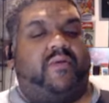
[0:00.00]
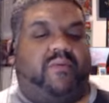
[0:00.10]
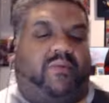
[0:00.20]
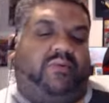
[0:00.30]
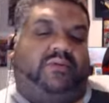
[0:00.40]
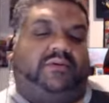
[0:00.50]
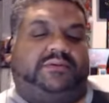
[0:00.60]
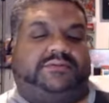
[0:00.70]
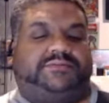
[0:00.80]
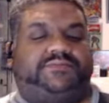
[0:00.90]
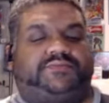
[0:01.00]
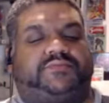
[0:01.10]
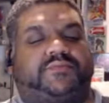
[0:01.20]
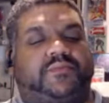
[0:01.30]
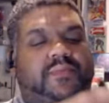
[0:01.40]

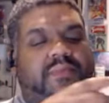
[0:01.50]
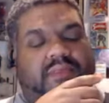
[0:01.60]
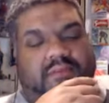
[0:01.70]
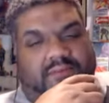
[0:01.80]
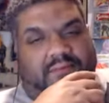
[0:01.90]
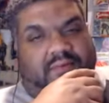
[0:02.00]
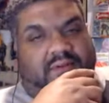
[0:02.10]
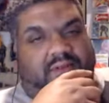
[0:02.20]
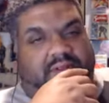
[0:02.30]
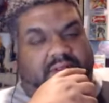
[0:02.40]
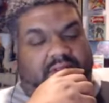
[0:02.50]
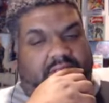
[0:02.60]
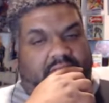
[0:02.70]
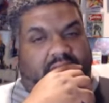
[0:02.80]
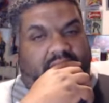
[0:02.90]

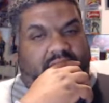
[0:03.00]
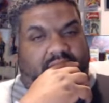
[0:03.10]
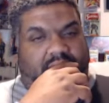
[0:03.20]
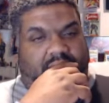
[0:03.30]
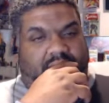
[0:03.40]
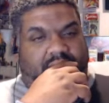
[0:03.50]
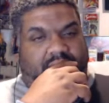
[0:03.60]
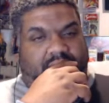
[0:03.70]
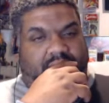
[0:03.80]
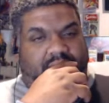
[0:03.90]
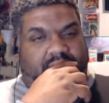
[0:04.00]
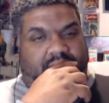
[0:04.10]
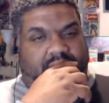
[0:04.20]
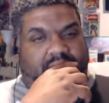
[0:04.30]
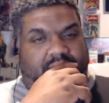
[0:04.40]

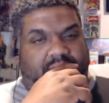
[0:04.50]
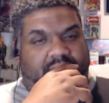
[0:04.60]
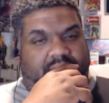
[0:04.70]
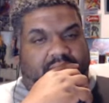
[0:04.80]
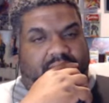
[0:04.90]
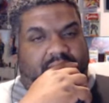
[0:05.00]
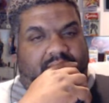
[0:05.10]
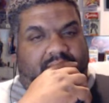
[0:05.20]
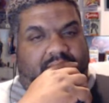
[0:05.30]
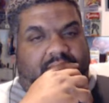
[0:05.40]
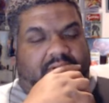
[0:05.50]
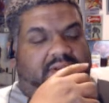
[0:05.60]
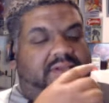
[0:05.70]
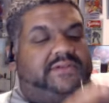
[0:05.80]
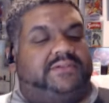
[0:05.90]

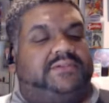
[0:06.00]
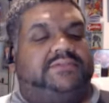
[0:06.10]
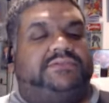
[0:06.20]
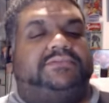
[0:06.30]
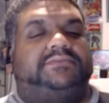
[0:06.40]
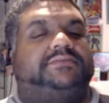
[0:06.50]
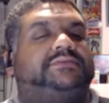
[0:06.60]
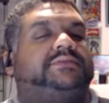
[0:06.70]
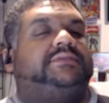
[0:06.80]
[no speech]